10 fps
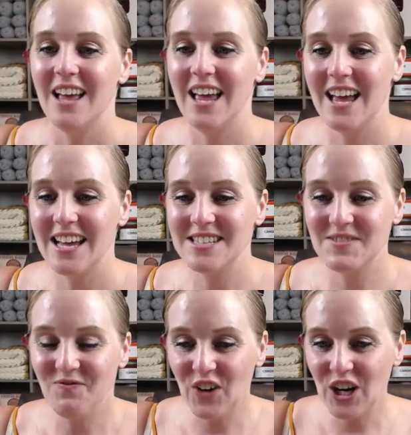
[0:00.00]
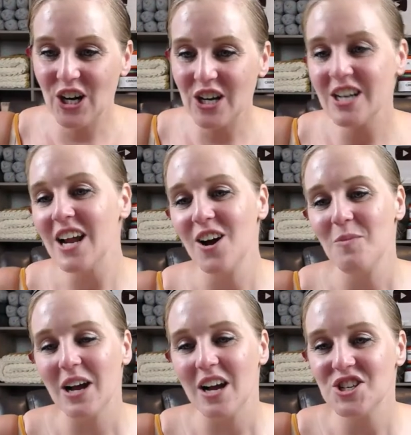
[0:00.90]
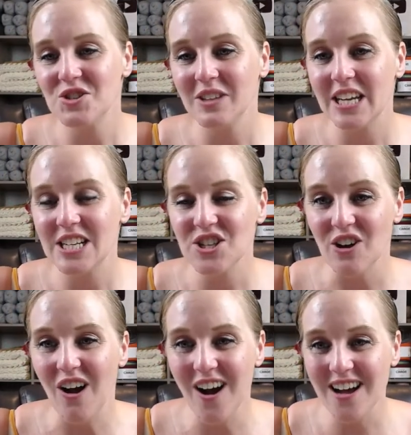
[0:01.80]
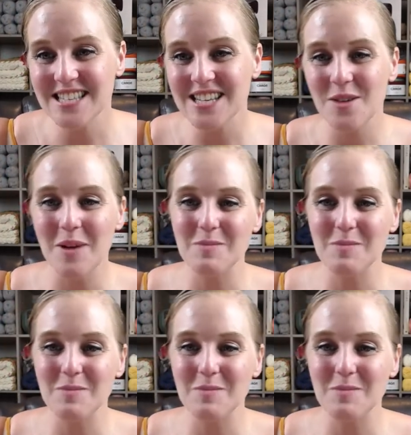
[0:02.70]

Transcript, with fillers: and Bern. Oh my gosh, you ladies are awesome.